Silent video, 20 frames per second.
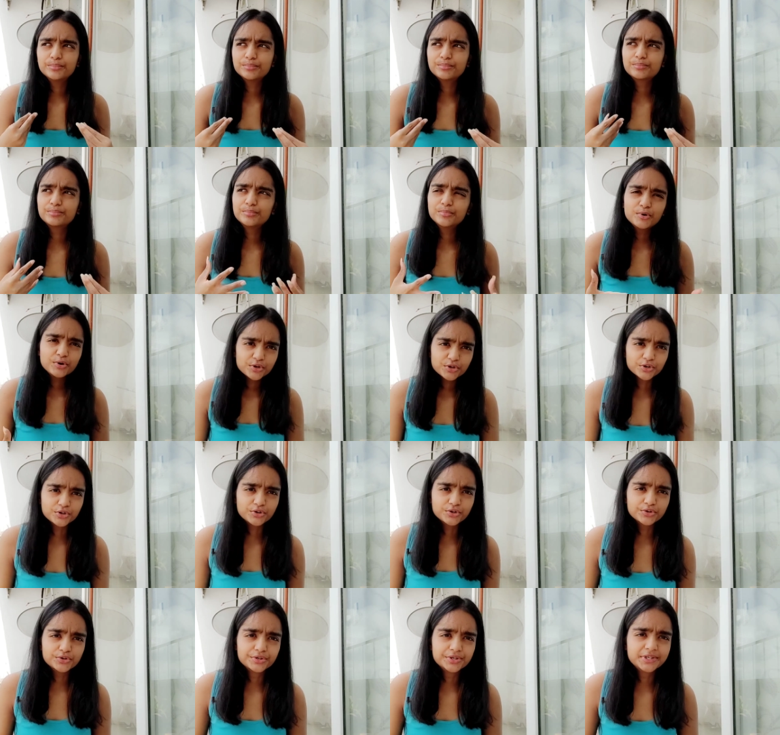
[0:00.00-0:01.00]
more
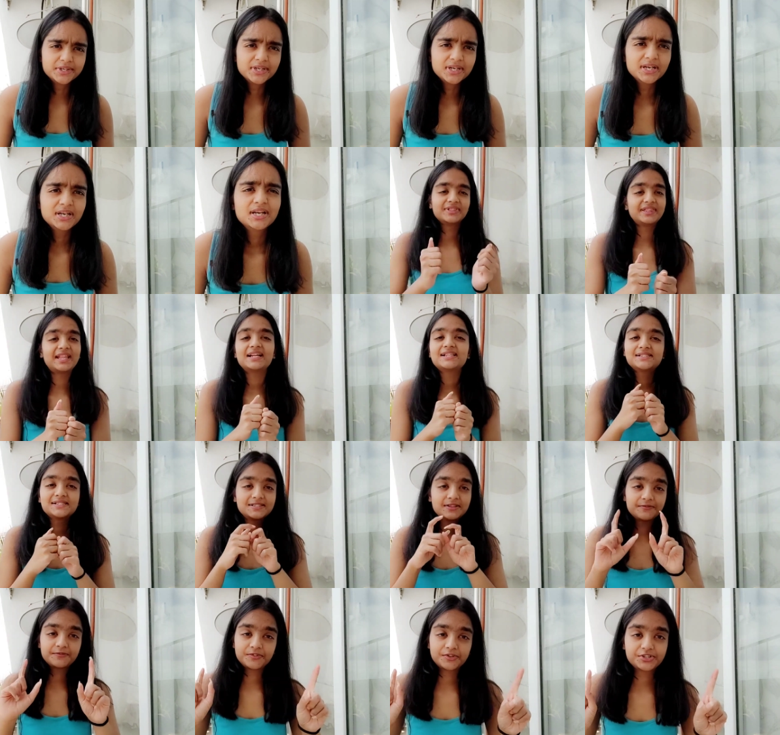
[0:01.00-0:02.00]
good. That's
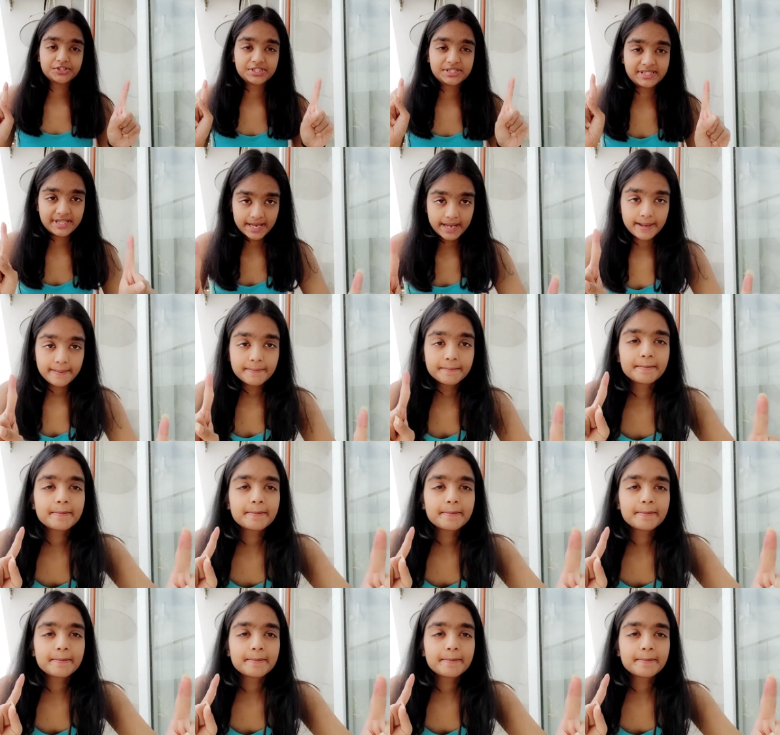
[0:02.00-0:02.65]
the first step.